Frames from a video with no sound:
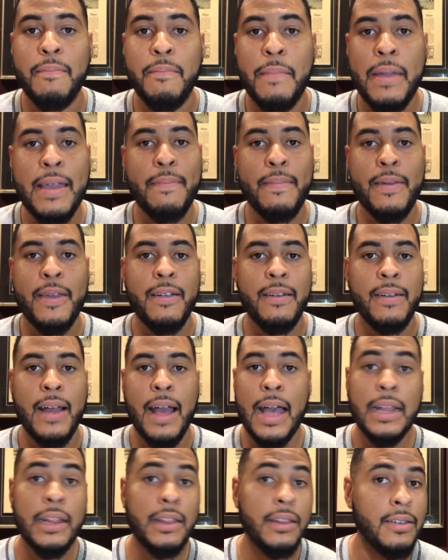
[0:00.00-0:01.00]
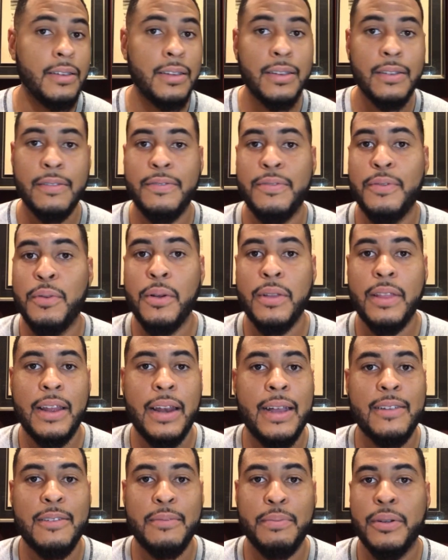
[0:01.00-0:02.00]
maybe you're not looking for the
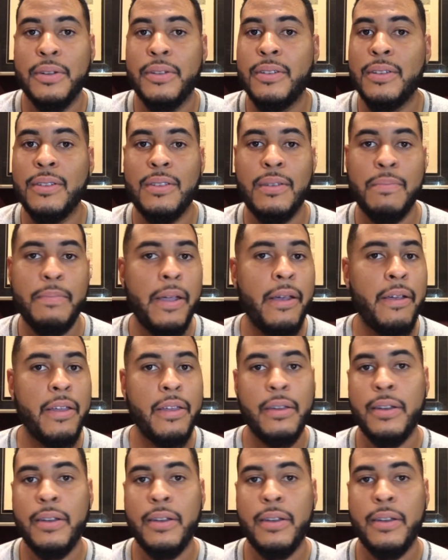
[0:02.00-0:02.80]
next person to marry.